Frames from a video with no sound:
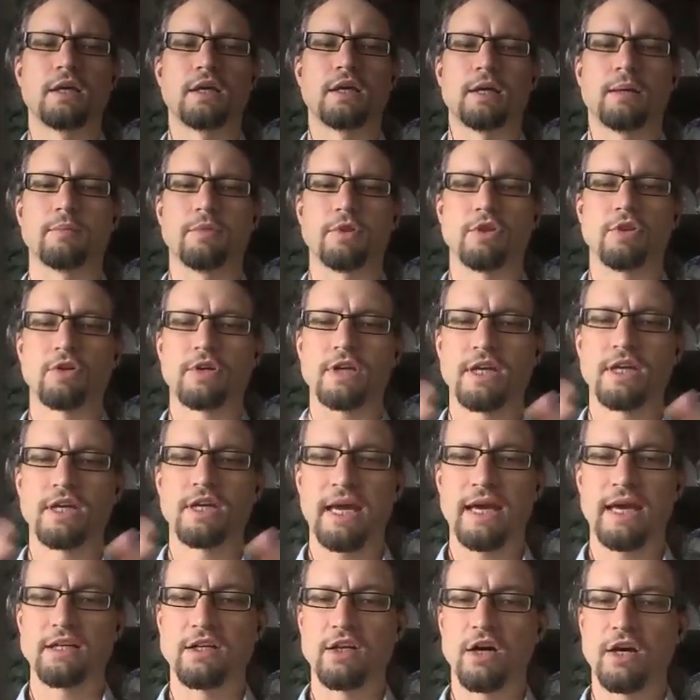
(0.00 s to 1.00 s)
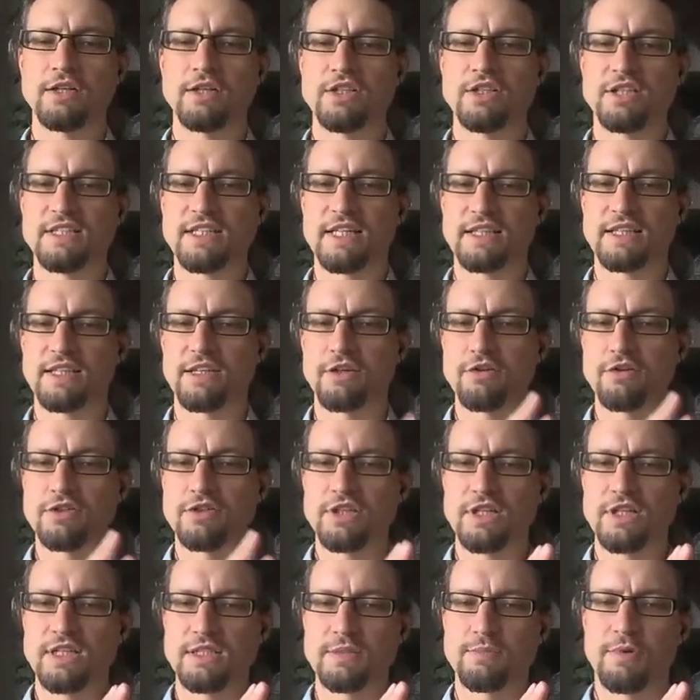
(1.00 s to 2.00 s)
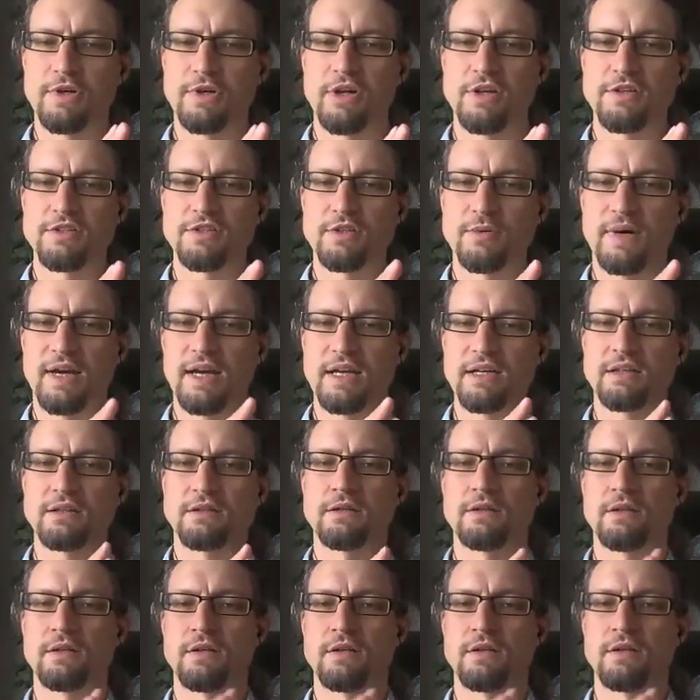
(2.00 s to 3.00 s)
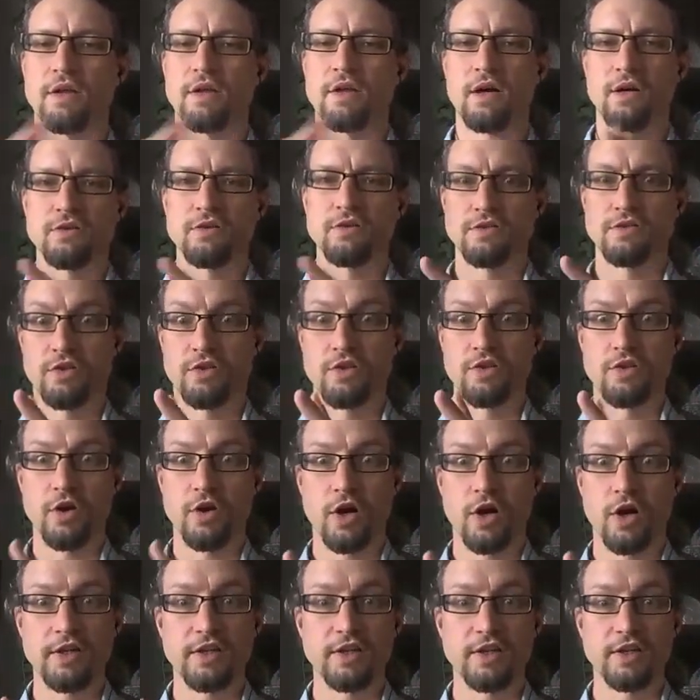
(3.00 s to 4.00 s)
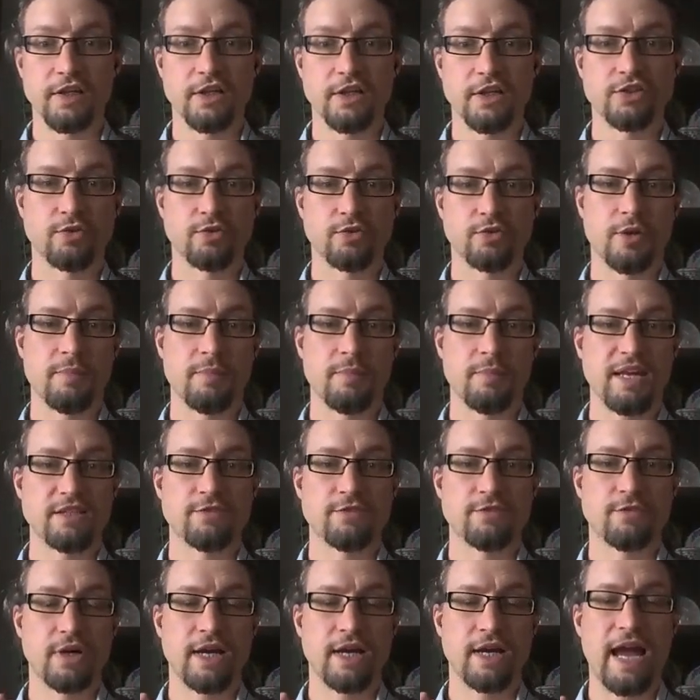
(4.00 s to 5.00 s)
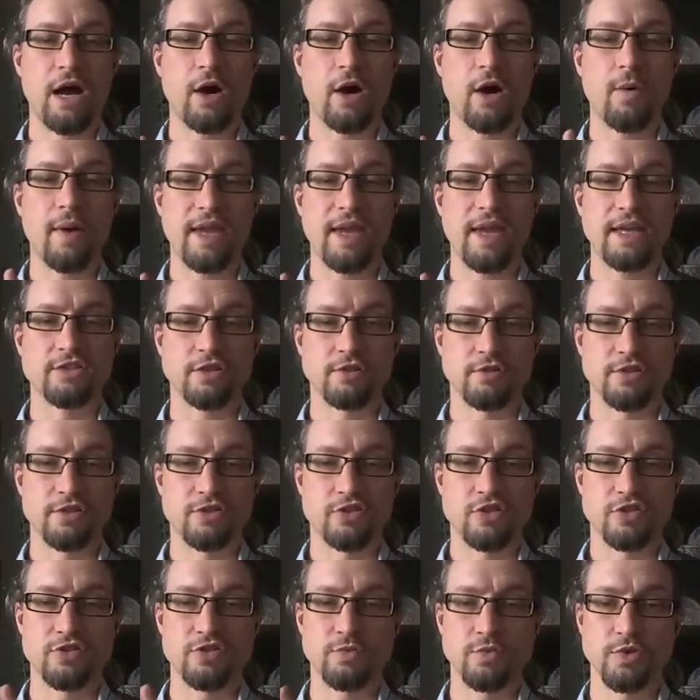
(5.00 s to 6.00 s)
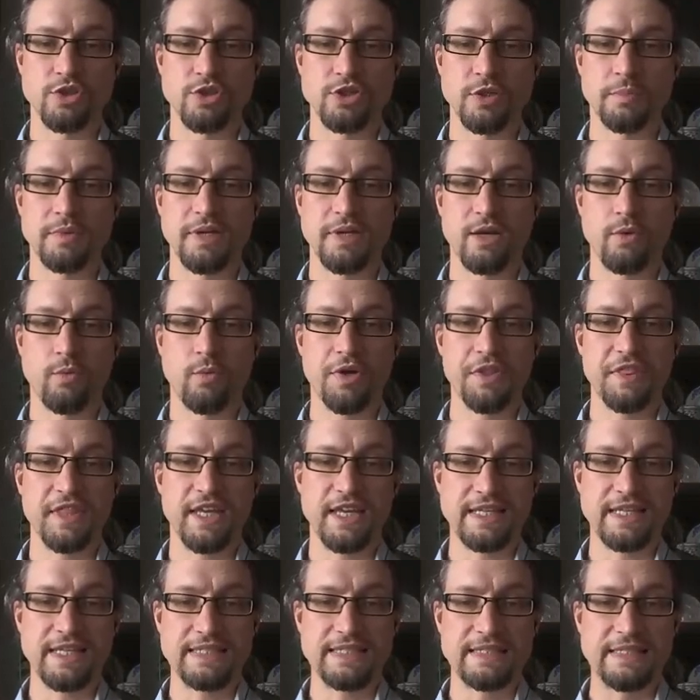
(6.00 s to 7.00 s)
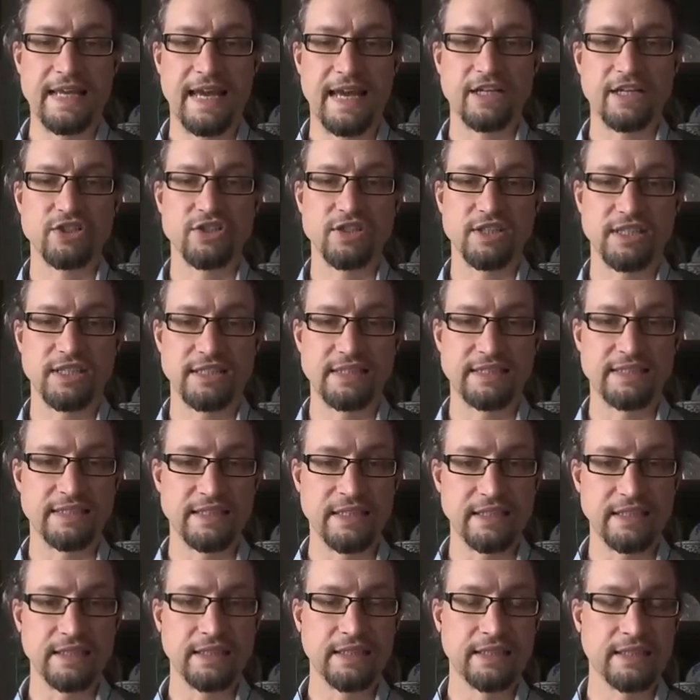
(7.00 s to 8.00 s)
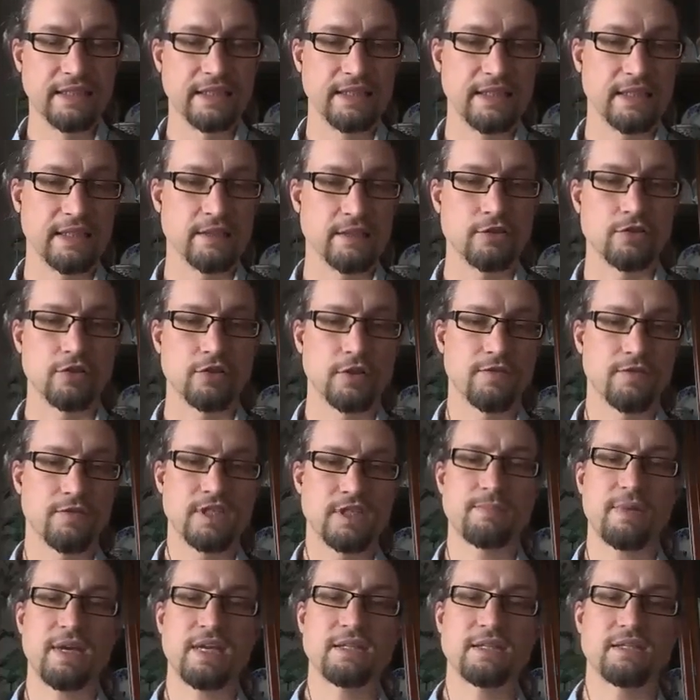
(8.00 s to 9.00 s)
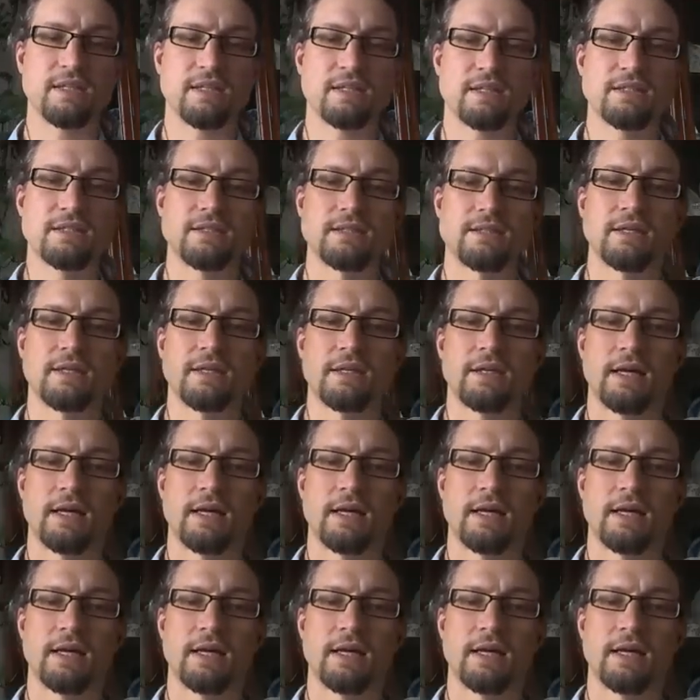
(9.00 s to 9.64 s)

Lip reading: Looking at not just at liturgies, but also at the archaeological remains for how ancient Christians worshipped and what they actually did in certain of the spaces.